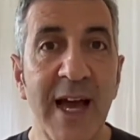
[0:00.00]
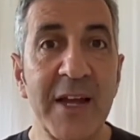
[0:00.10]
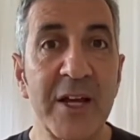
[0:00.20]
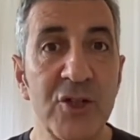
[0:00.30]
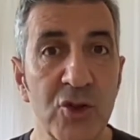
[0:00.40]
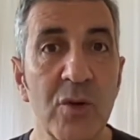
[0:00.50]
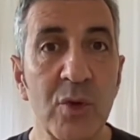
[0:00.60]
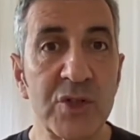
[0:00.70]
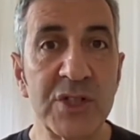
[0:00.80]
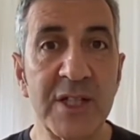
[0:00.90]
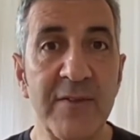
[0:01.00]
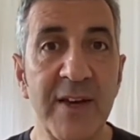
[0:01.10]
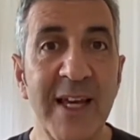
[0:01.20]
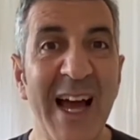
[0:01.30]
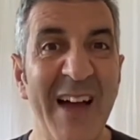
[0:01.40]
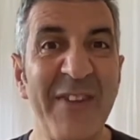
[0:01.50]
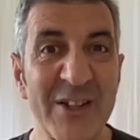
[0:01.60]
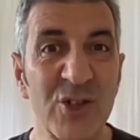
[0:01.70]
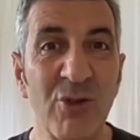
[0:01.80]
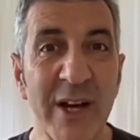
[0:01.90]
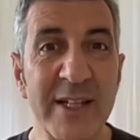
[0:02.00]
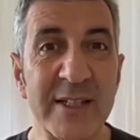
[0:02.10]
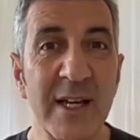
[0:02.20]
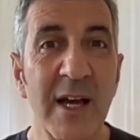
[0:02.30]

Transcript: and I enjoy watching TV, and that's great.